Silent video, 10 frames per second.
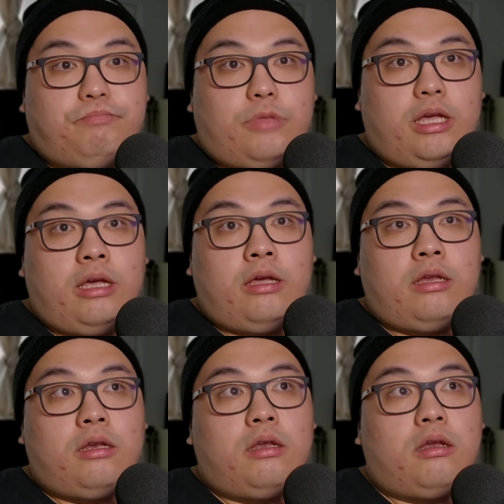
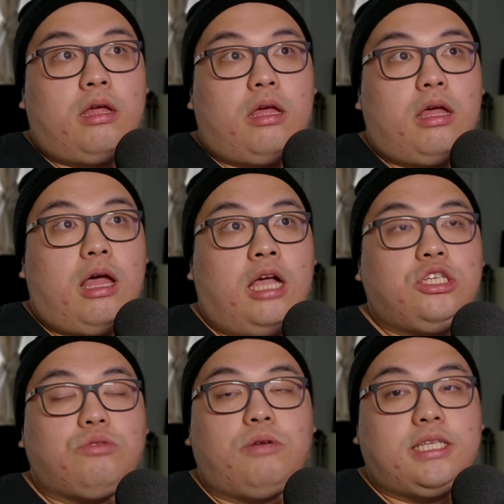And I
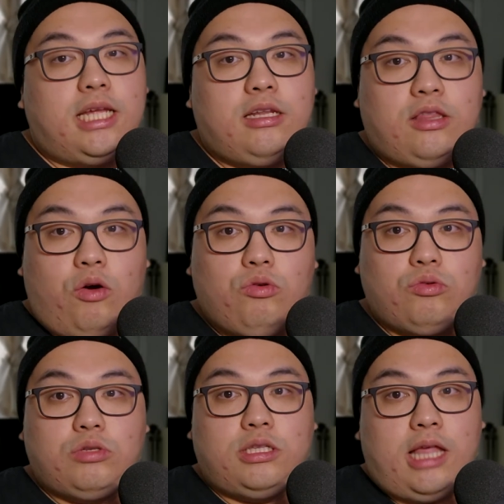just want to say to
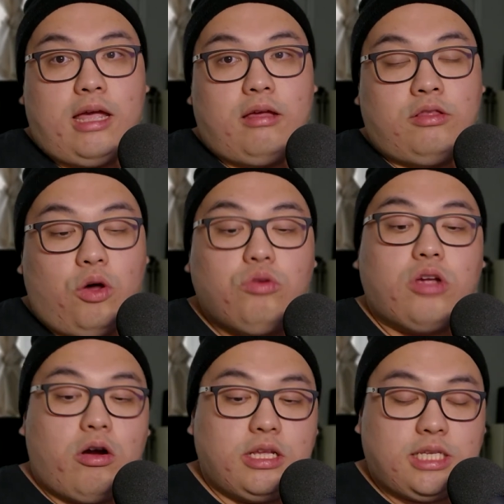those
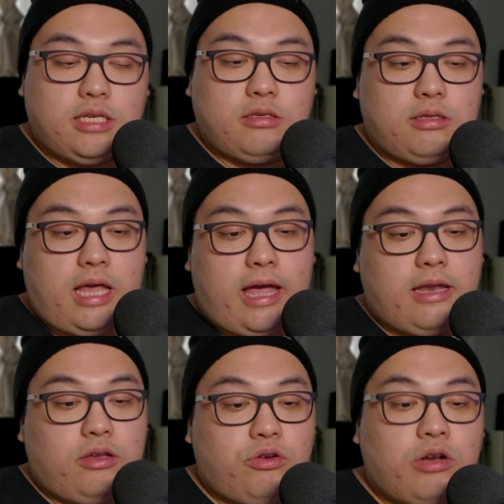artists
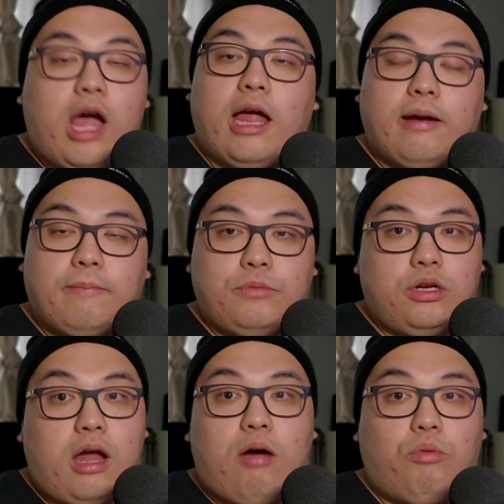that you're not. You're
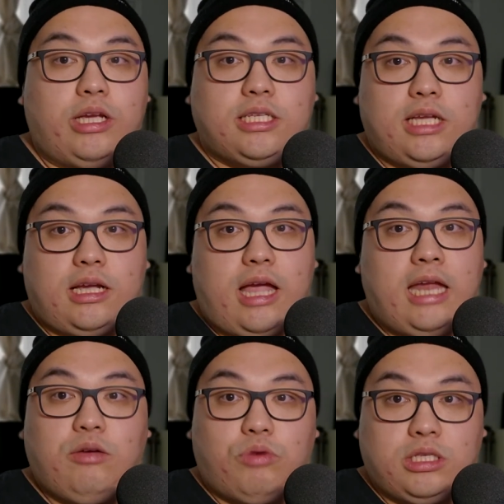not wasting
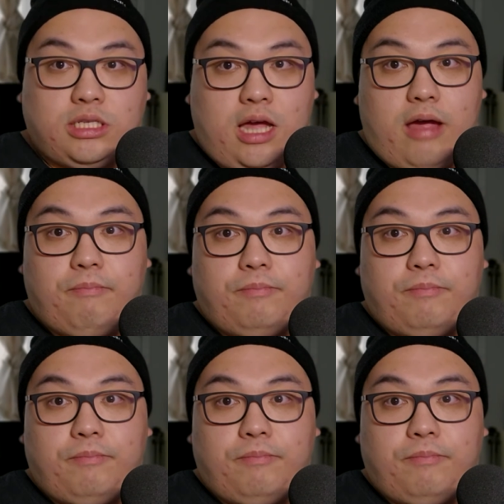anyone's time.